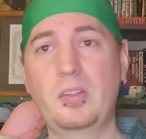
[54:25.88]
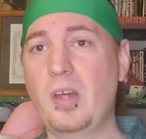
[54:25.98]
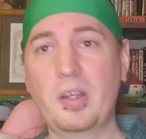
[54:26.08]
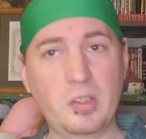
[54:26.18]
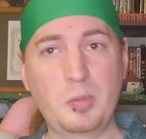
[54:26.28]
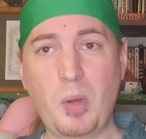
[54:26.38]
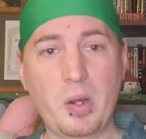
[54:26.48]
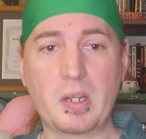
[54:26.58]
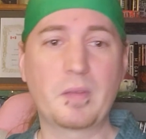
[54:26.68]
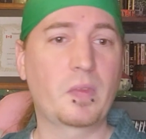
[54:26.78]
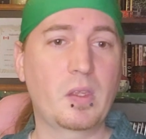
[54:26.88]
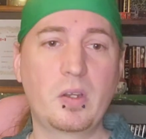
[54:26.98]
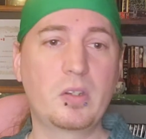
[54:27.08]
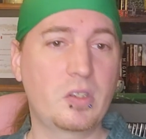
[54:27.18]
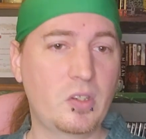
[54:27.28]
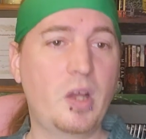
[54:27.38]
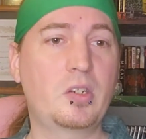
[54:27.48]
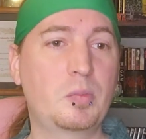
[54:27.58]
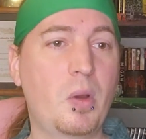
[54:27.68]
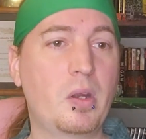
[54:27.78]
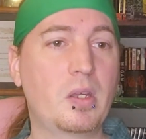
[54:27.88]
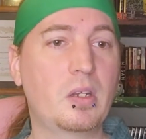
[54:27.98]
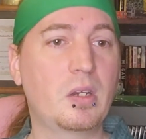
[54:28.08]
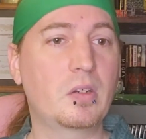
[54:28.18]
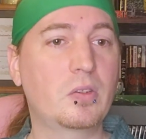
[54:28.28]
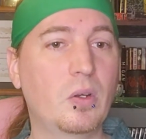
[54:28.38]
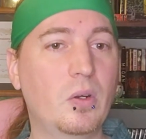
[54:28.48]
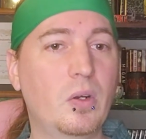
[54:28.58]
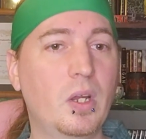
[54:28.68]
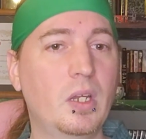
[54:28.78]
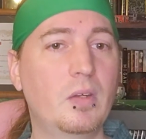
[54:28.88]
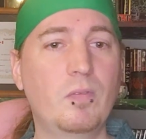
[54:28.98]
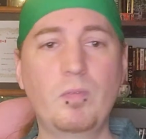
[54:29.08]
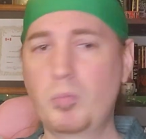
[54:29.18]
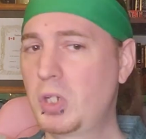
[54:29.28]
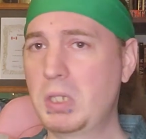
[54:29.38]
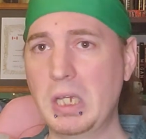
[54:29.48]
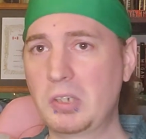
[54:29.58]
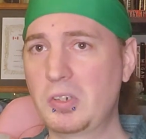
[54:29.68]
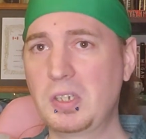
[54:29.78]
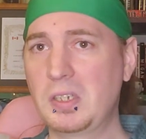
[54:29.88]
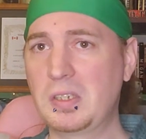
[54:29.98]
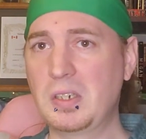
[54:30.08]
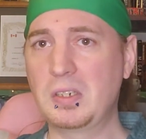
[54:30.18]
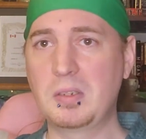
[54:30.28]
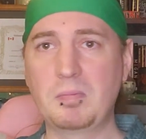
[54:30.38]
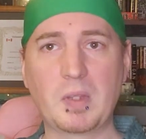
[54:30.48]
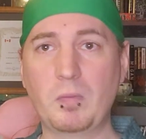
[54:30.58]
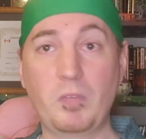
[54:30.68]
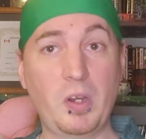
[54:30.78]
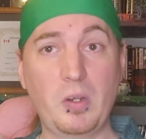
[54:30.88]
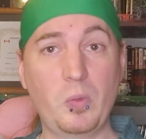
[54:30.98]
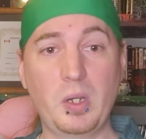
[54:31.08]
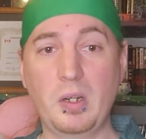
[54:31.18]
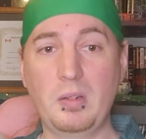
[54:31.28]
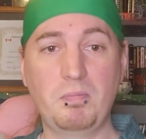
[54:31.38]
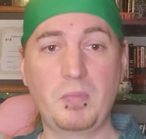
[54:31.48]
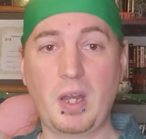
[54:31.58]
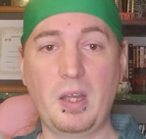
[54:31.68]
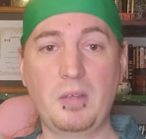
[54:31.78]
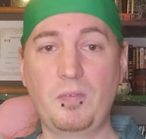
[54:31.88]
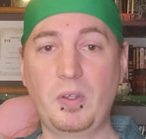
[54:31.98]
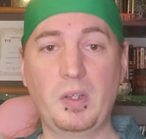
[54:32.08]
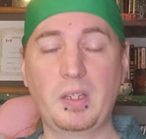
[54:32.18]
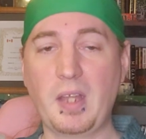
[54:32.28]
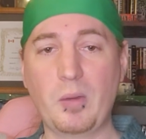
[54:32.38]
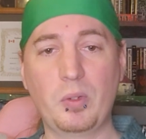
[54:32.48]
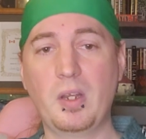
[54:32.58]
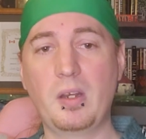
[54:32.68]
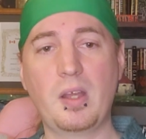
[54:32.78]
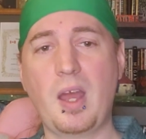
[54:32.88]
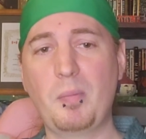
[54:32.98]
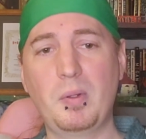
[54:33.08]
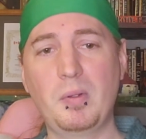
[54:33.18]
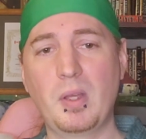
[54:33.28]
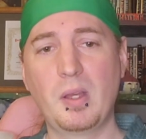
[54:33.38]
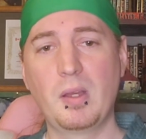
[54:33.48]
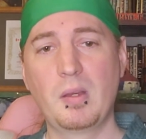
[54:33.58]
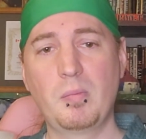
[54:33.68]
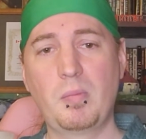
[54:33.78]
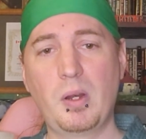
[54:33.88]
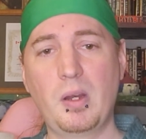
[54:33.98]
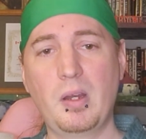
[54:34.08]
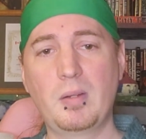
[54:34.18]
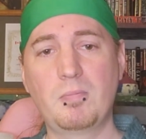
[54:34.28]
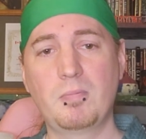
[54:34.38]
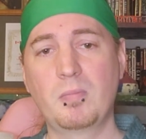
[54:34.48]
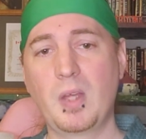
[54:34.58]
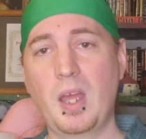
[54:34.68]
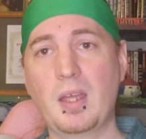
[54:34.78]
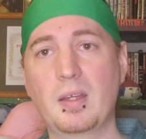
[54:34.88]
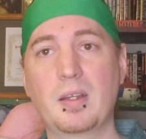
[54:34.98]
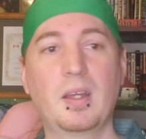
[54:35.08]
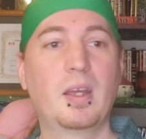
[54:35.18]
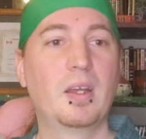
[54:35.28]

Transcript: Sausage party. There's a sausage party in here. So interesting decision. Very weird. I feel like that wouldn't happen. But hey,